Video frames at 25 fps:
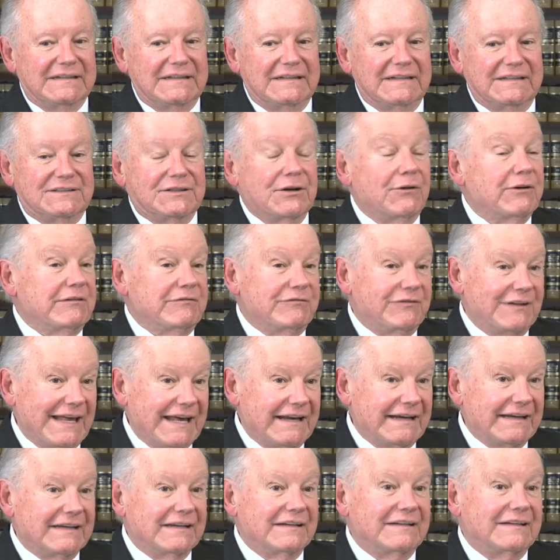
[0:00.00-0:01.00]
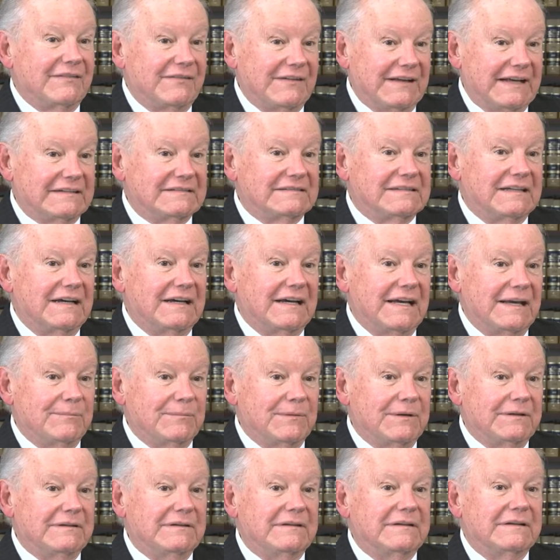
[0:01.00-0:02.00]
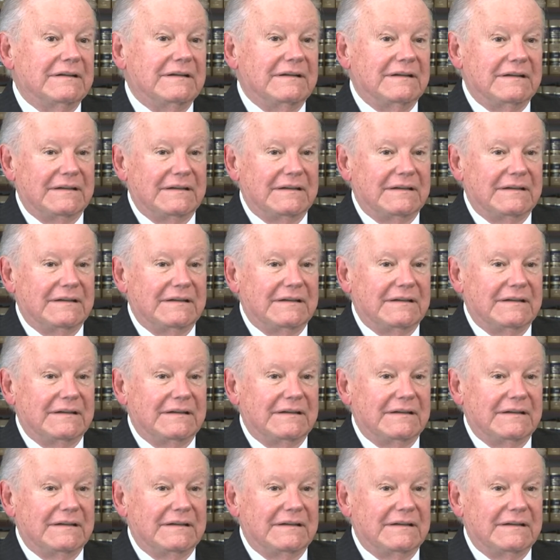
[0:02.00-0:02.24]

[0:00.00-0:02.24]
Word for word: uh Terry Flanagan at that time. Yeah.